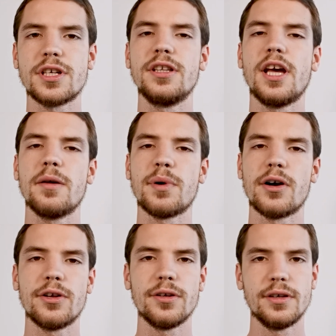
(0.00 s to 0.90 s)
can take
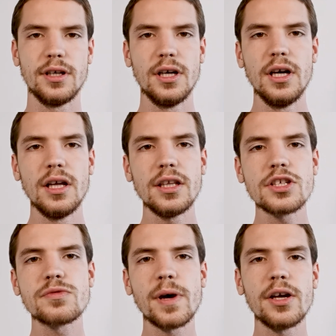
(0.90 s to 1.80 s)
part.
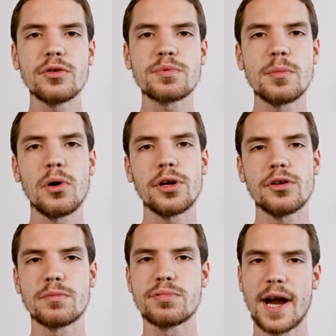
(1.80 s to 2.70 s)
This way you're promoting
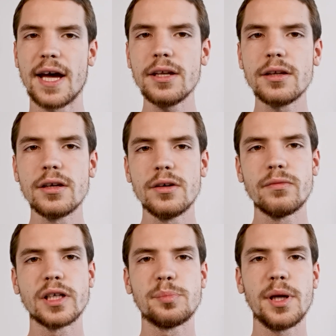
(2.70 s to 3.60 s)
your brand
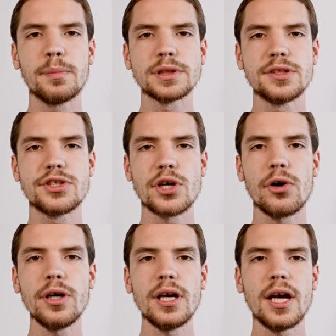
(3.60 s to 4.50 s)
while people
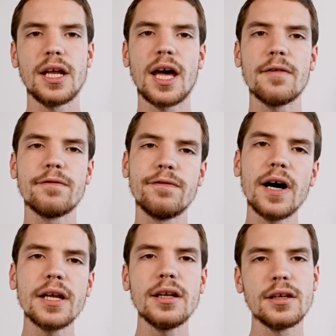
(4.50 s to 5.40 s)
enjoy and have
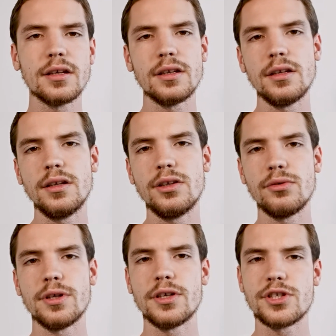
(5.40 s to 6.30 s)
fun
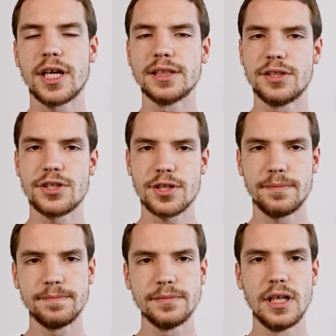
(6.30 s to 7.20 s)
doing the challenge.
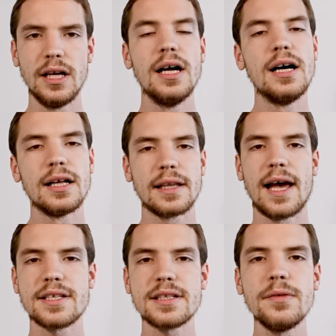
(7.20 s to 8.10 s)

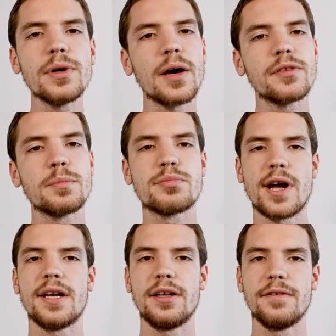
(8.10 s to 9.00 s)
Lastly, we have the
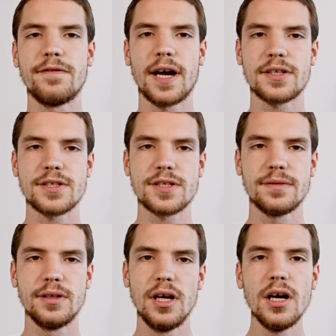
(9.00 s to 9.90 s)
branded effects.
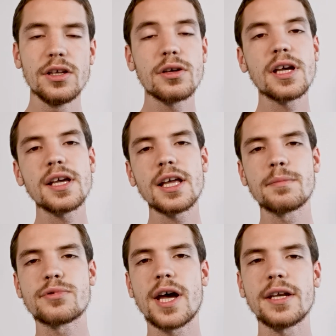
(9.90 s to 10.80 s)
You can get
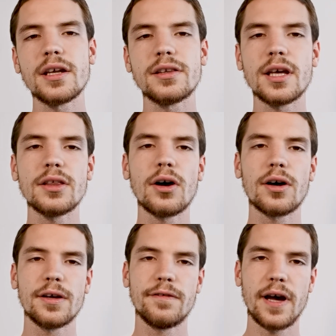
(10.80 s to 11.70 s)
a branded
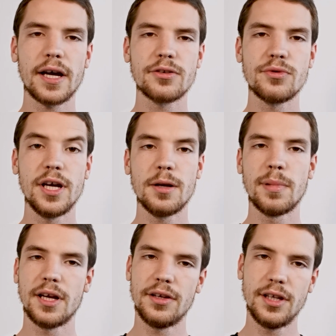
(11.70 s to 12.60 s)
TikTok effect created
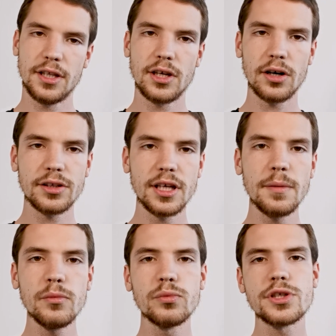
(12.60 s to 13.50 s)
by the TikTok
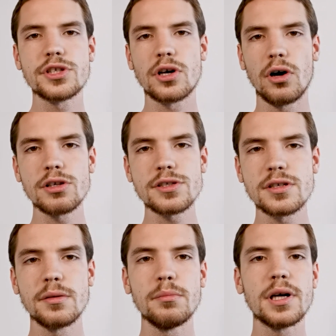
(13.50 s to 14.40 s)
team, which
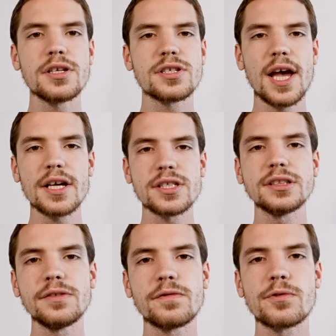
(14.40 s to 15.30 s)
costs, but is
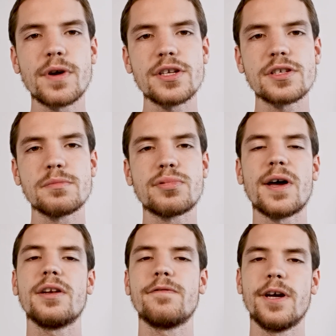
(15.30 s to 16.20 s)
excellent for raising
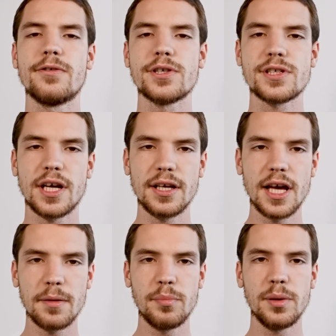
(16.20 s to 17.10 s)
brand awareness and
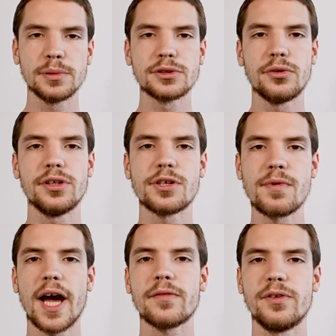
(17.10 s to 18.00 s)
getting people to
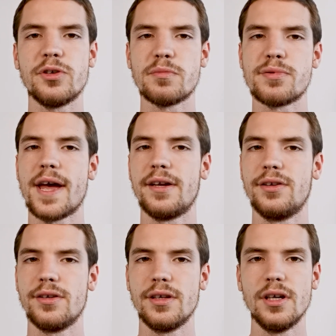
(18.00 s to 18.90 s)
interact with your brand.